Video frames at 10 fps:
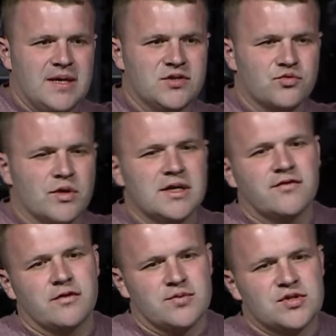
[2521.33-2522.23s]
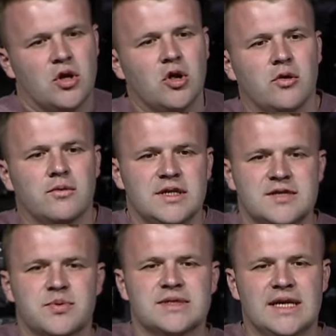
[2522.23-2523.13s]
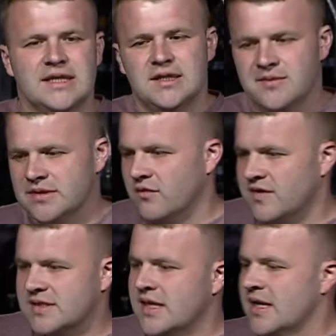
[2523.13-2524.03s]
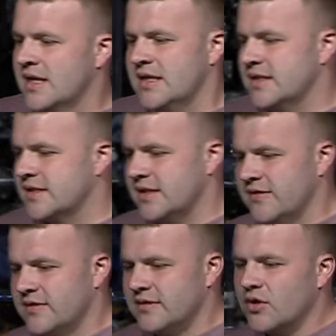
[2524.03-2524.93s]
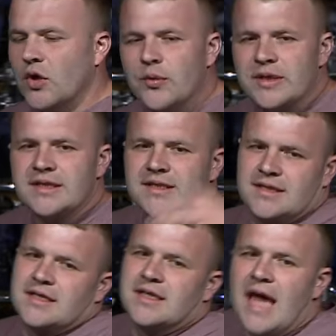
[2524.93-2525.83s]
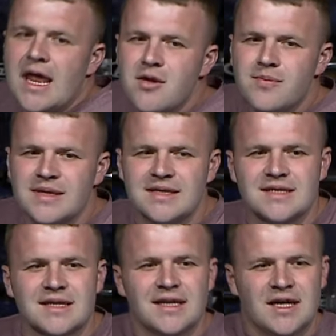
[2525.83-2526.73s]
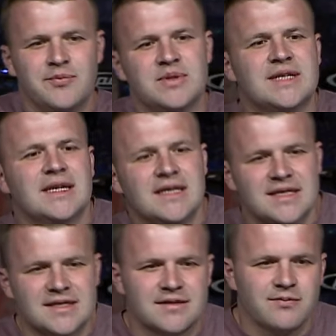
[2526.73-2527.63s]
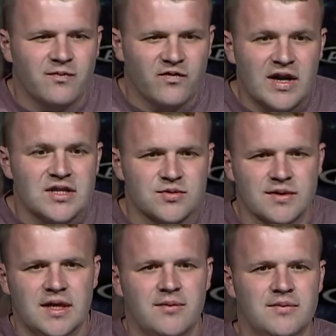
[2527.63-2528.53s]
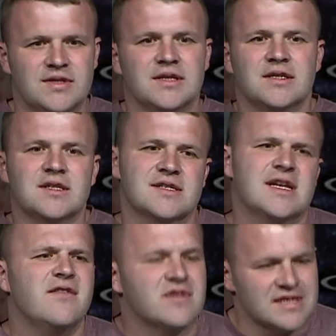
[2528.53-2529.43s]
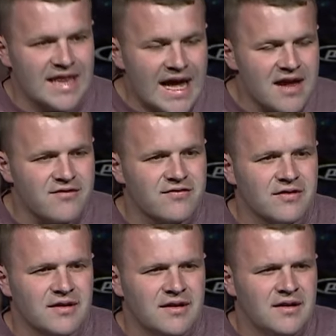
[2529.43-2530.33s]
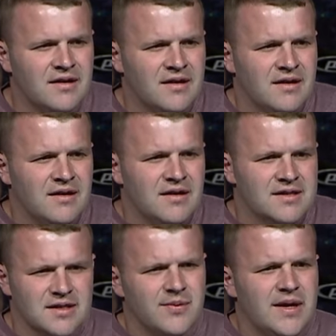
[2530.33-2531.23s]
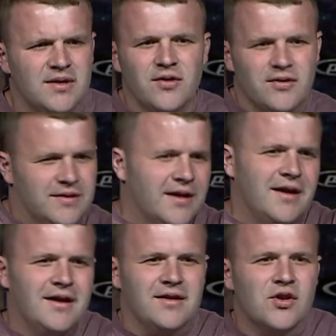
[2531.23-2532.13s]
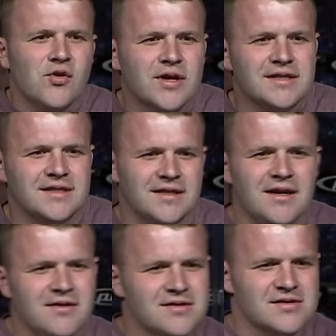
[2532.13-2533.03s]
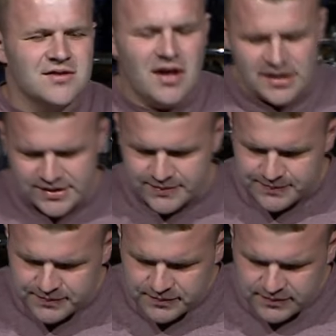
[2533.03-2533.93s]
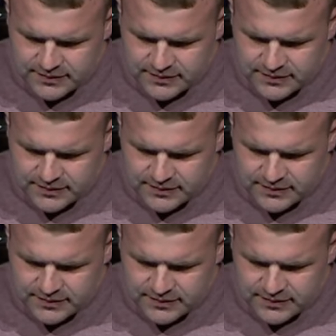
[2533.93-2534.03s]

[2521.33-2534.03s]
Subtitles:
He's running from Saul. He's protecting himself. He's even going to the enemies and pretending he's friends with them to save his life. It's like, man, you know, yay, anointing, yay, this is awesome.